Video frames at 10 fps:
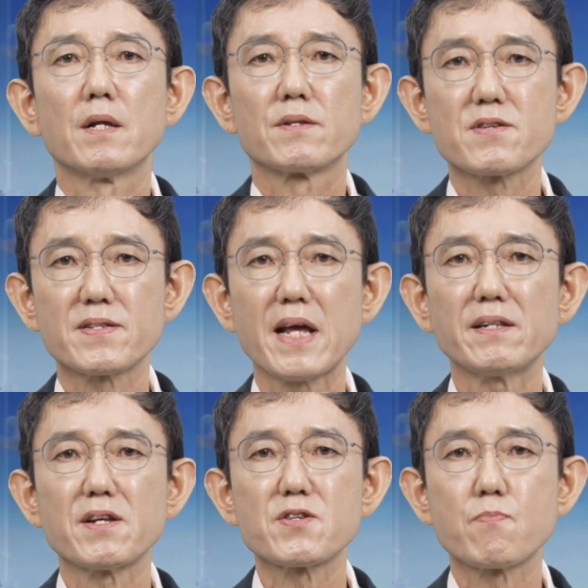The
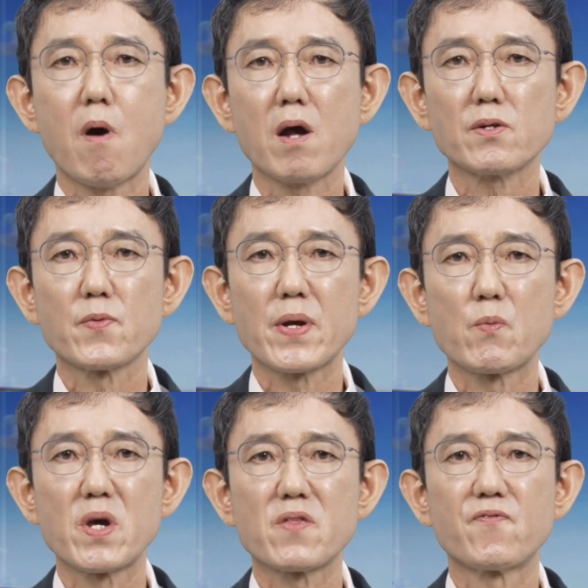state is
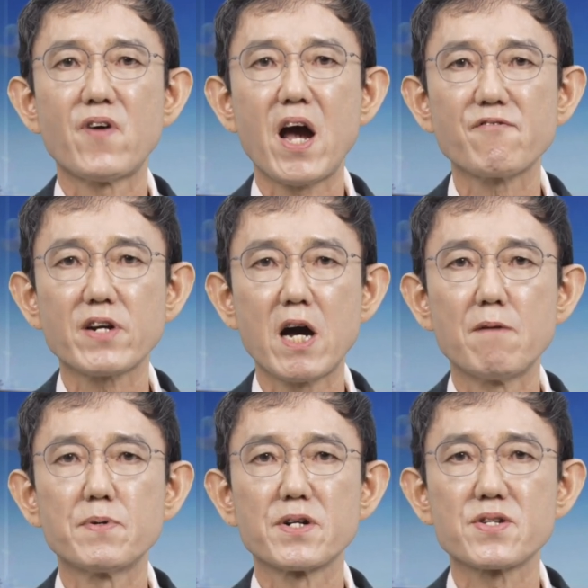partnering with 5
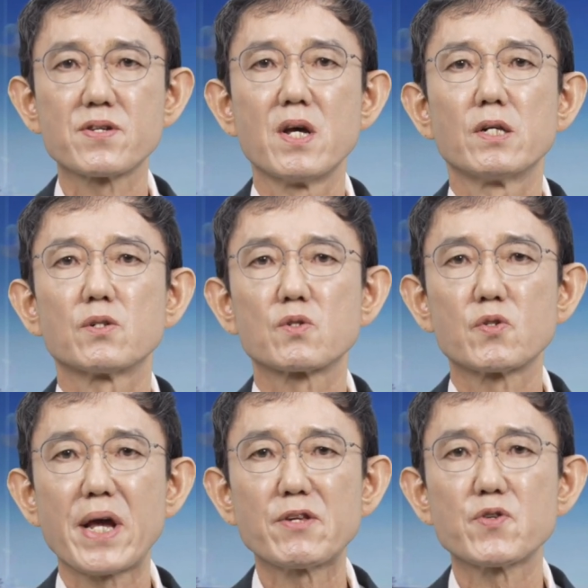companies to
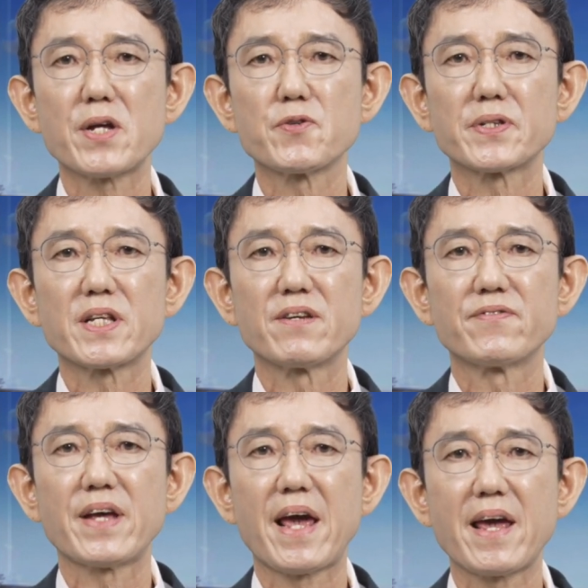create
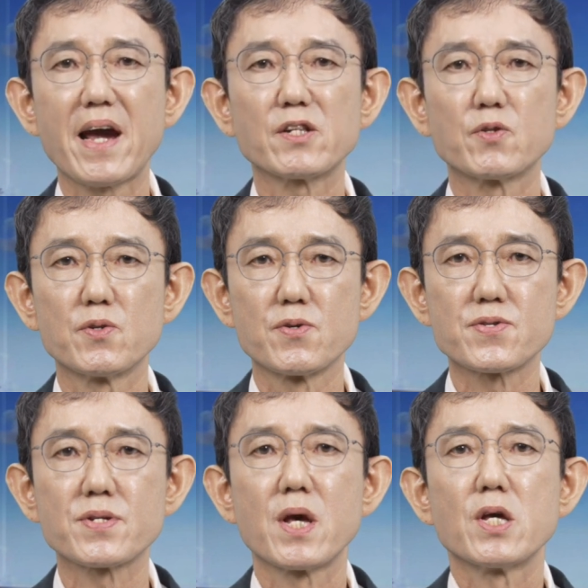generative AI
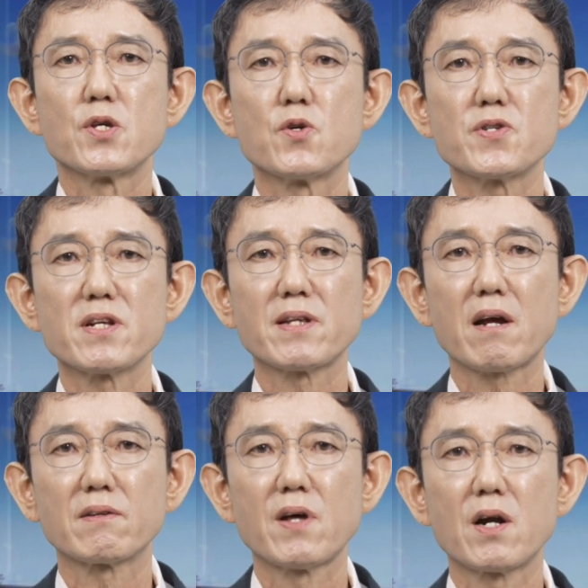tools using
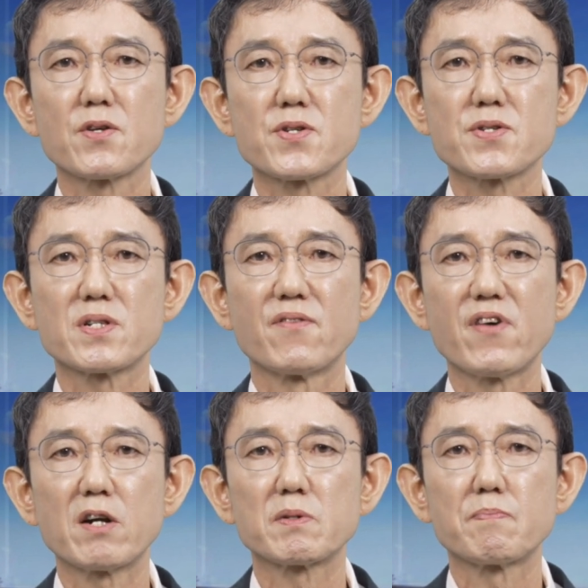technologies
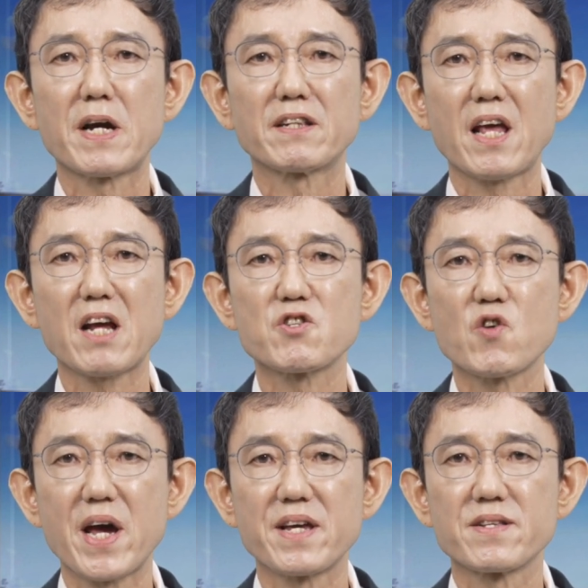developed by tech
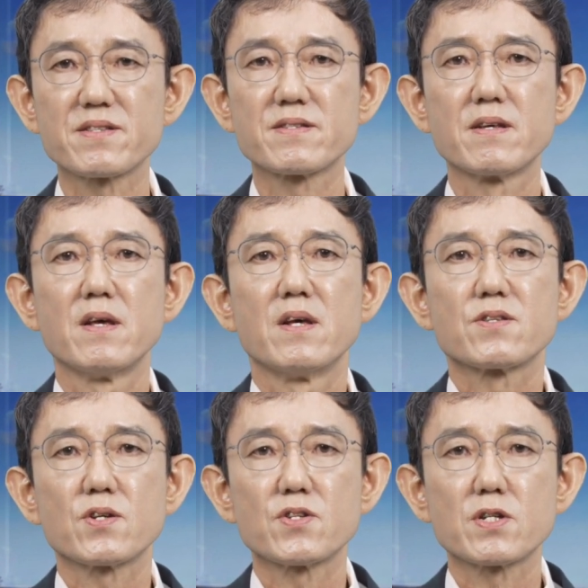giants
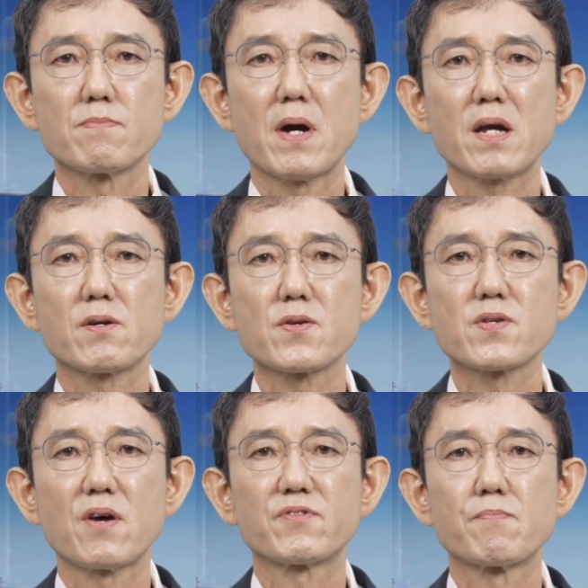such as
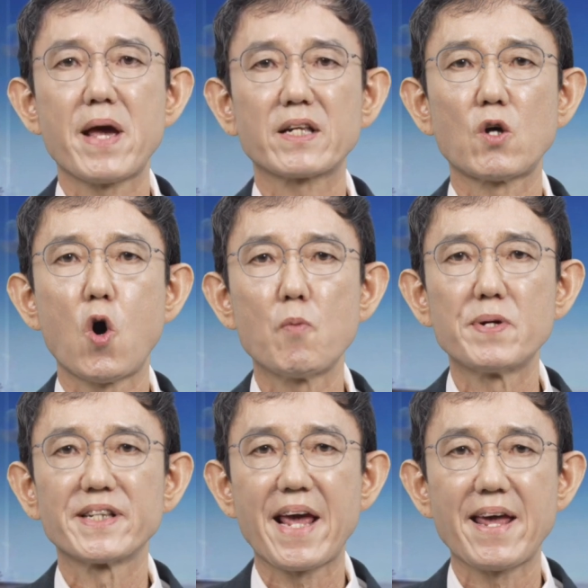Microsoft-backed
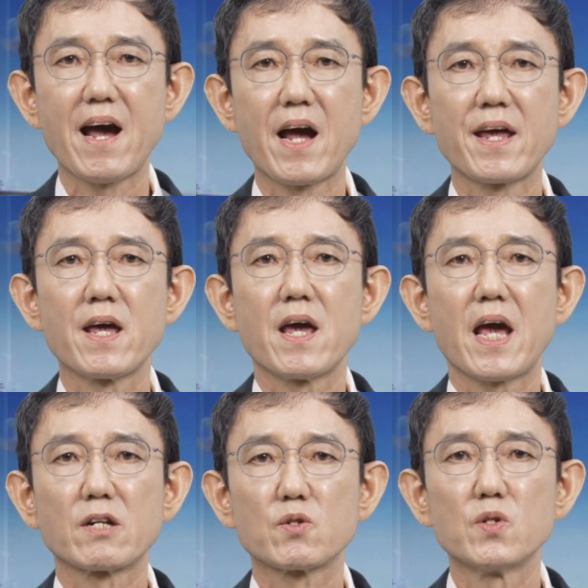OpenAI
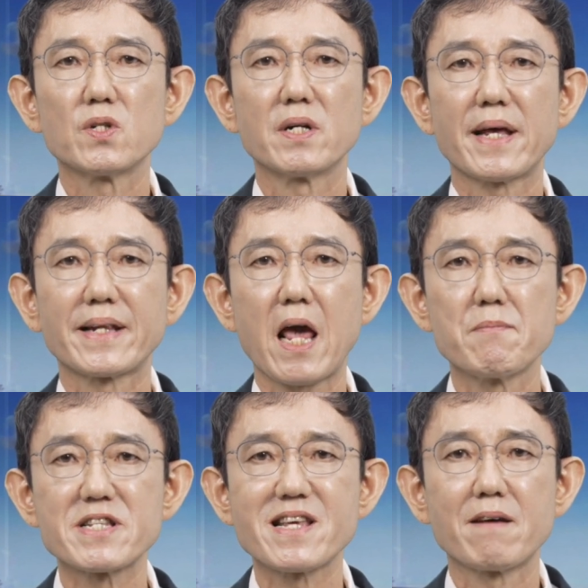and Google and
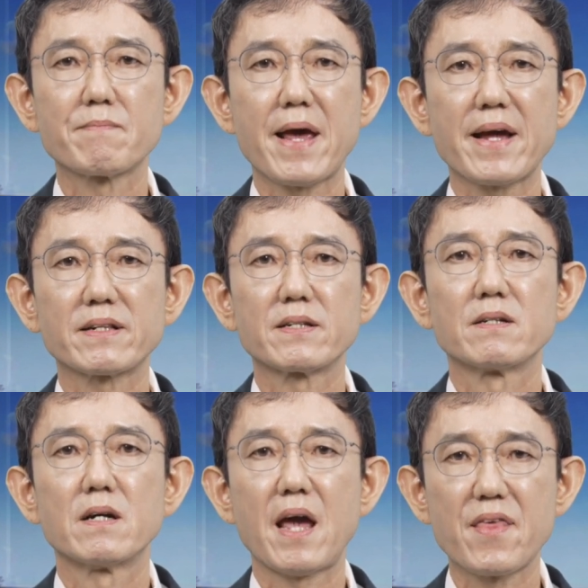Amazon-backed
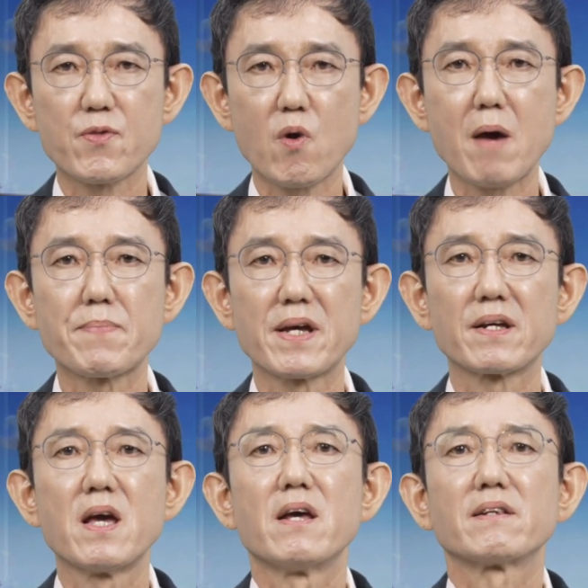Anthropic
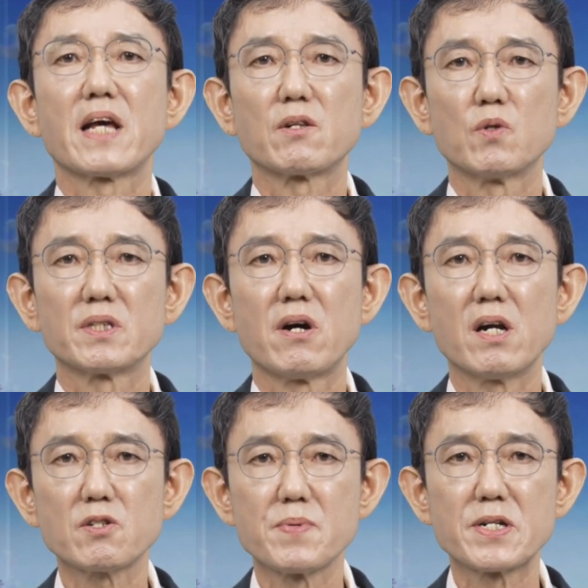that would
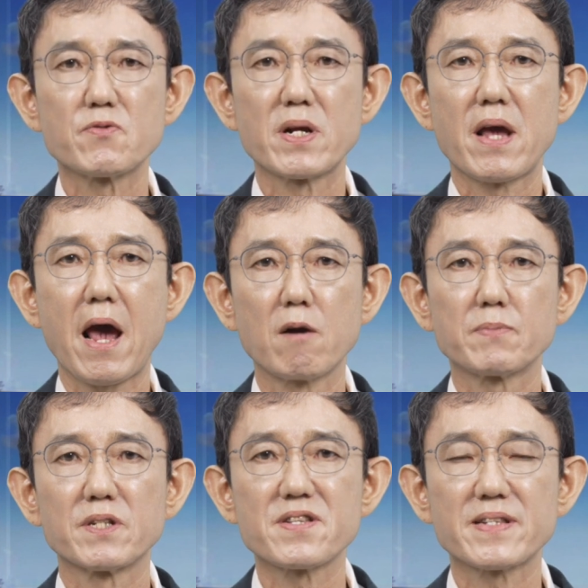ultimately
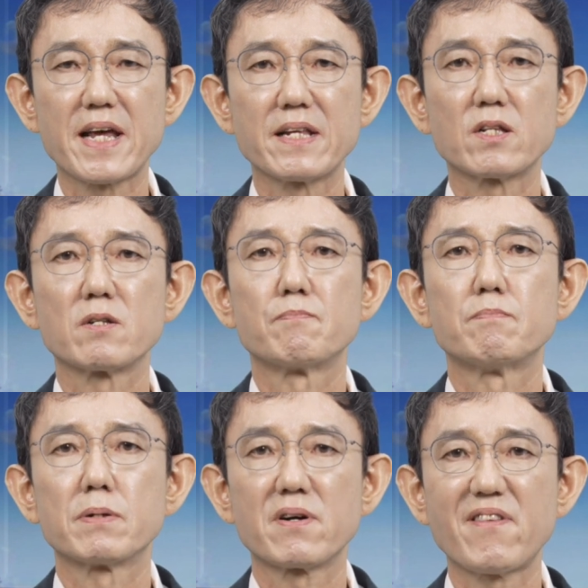help the state
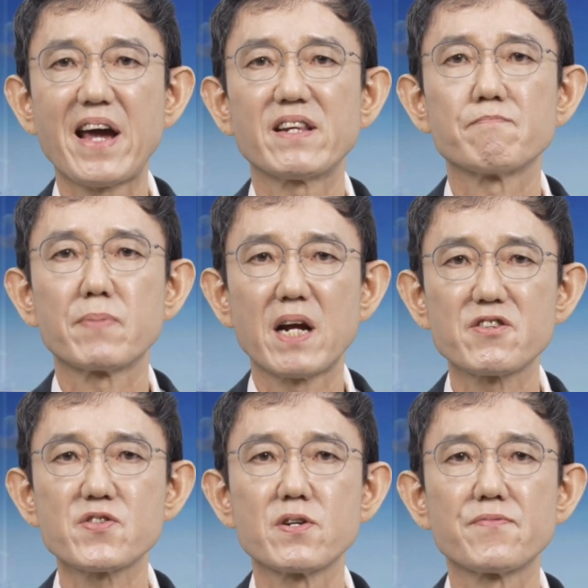provide
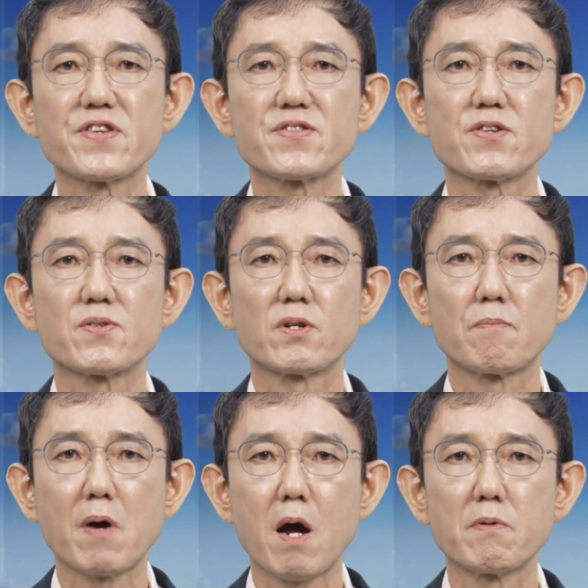better services to the
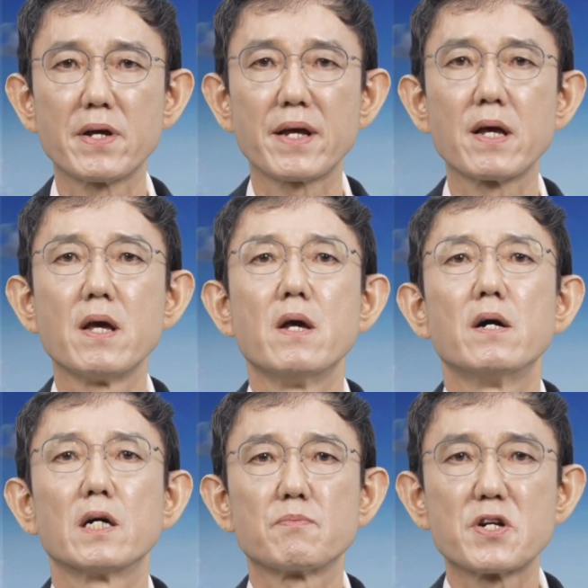public,
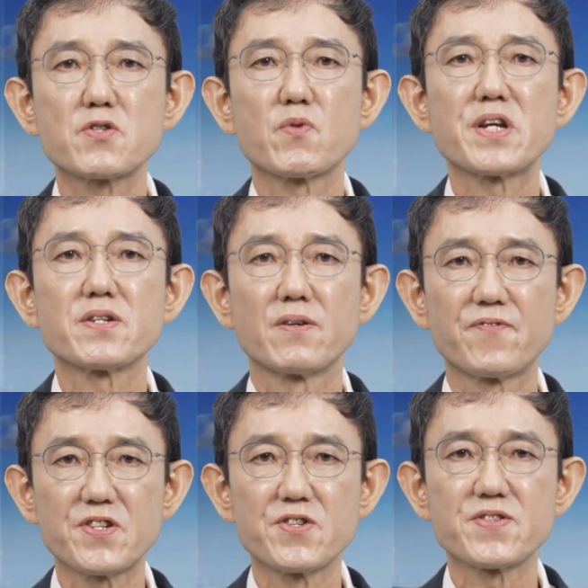administration
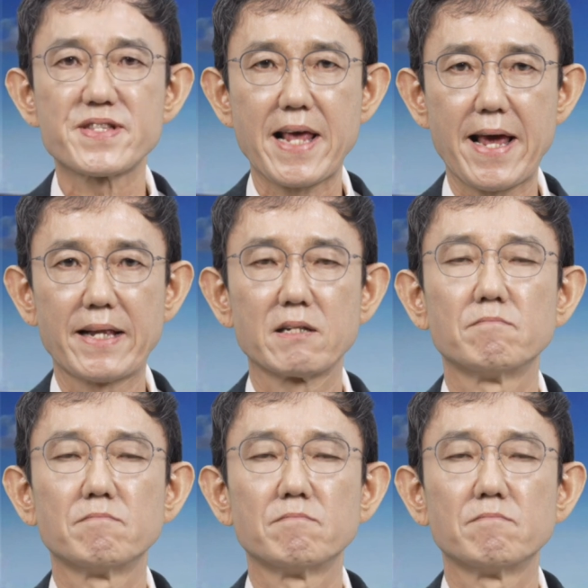officials said.